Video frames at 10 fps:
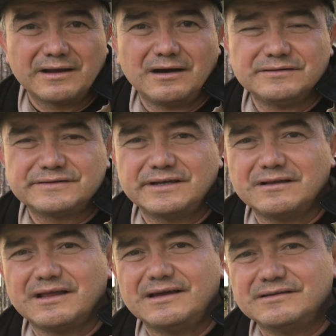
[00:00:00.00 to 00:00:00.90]
Cal State
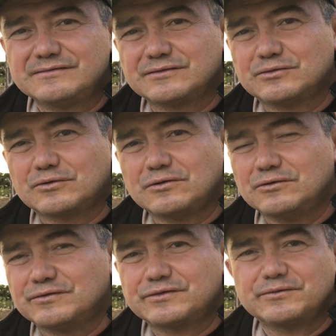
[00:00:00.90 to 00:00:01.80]
LA is so
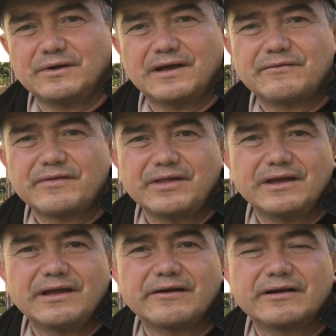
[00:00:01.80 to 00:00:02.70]
close to
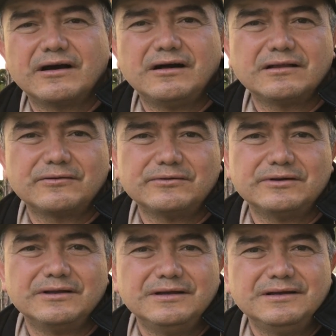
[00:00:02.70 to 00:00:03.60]
everything here in Hollywood,
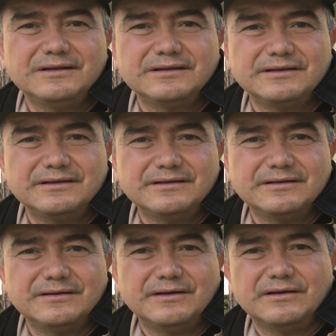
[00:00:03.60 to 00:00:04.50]

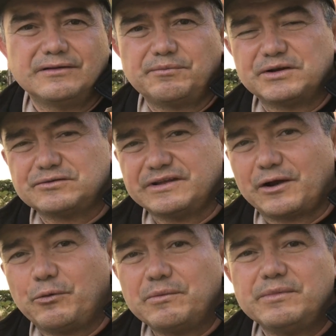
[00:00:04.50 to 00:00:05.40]
especially
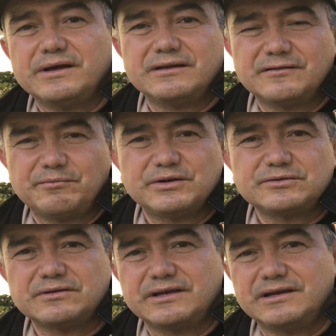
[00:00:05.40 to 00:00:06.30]
equipment,
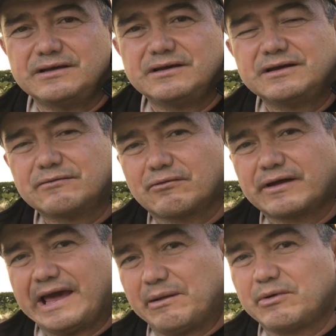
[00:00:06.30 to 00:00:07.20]
especially
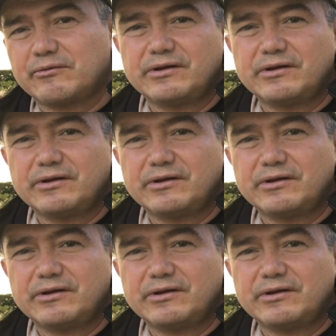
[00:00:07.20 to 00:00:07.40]
camera